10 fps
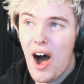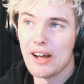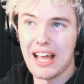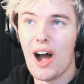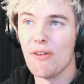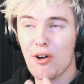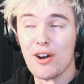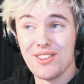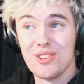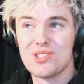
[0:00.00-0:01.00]
Okay, I've
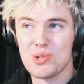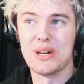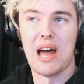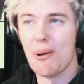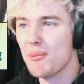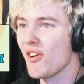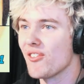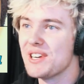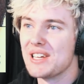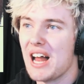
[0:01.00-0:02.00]
gotten used to it now. I'm
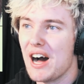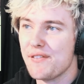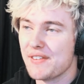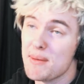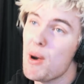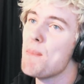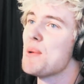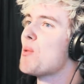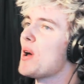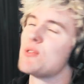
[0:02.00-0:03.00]
not really laughing. There might
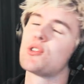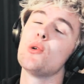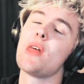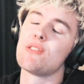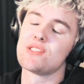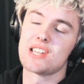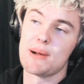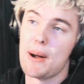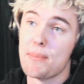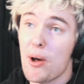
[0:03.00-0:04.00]
be one or two that would just
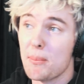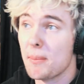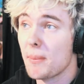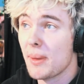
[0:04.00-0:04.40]
come up that...